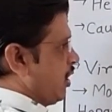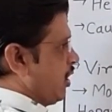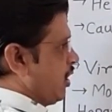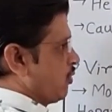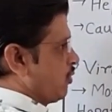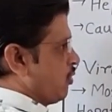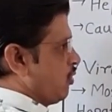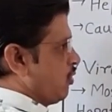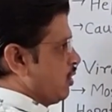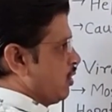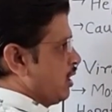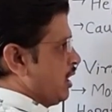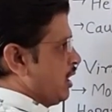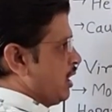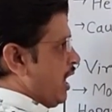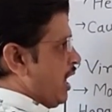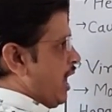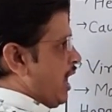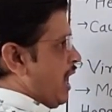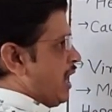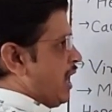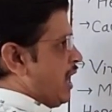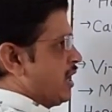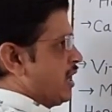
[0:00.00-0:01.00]
alcohol
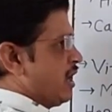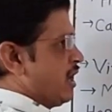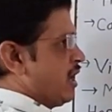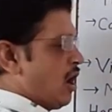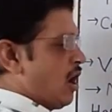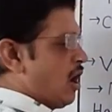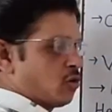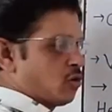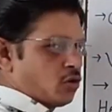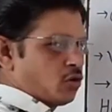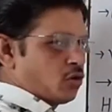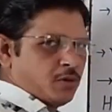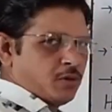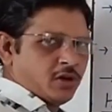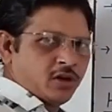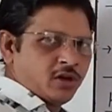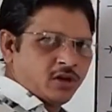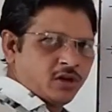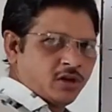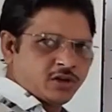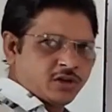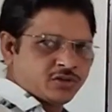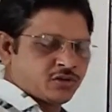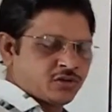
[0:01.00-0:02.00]
and
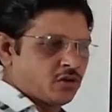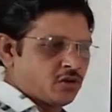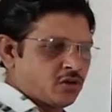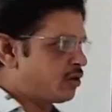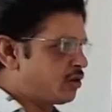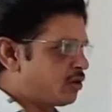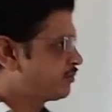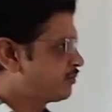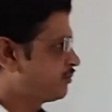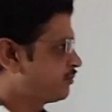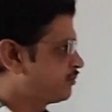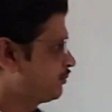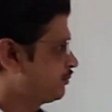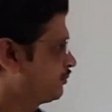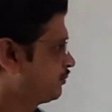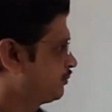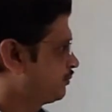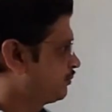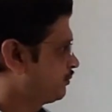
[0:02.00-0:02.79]
autoimmune disorder.